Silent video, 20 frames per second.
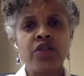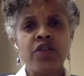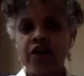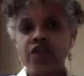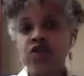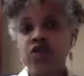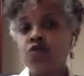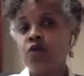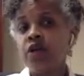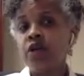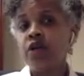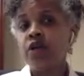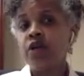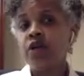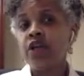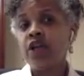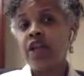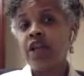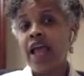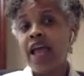how
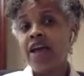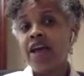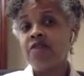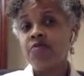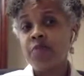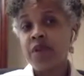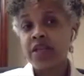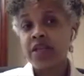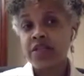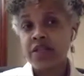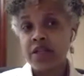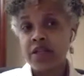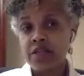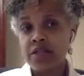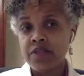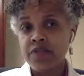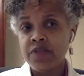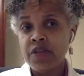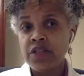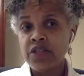someone could have mast cell
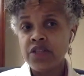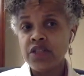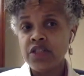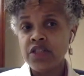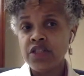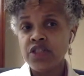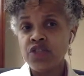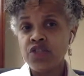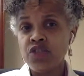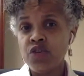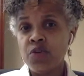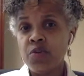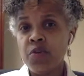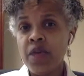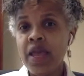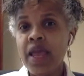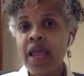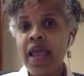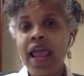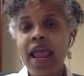activation syndrome
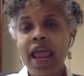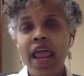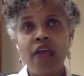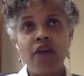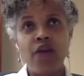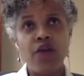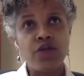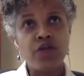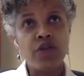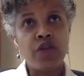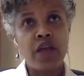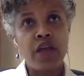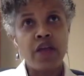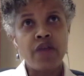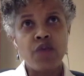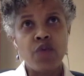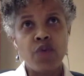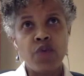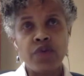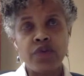and also have
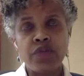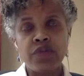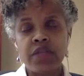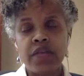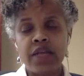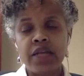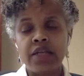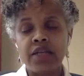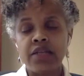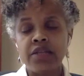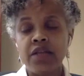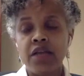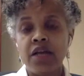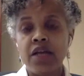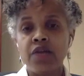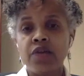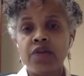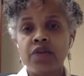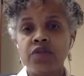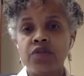orthostatic
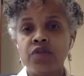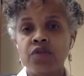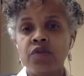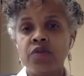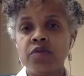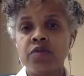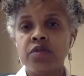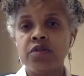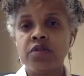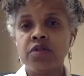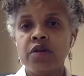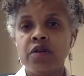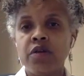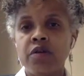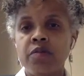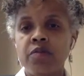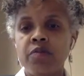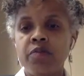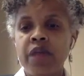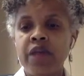intolerance or
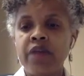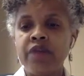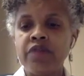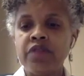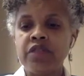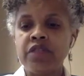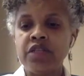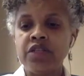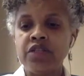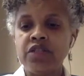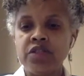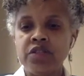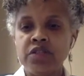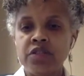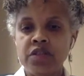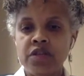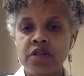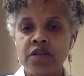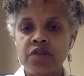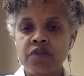manifestations
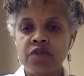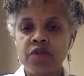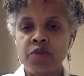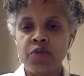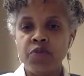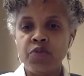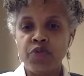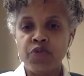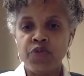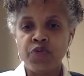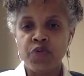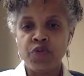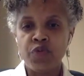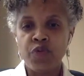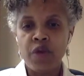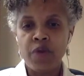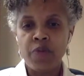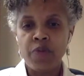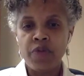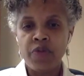of a peripheral
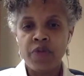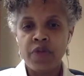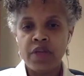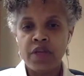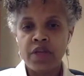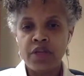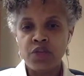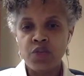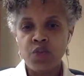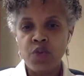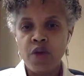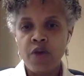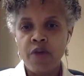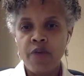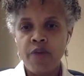neuropathy as well.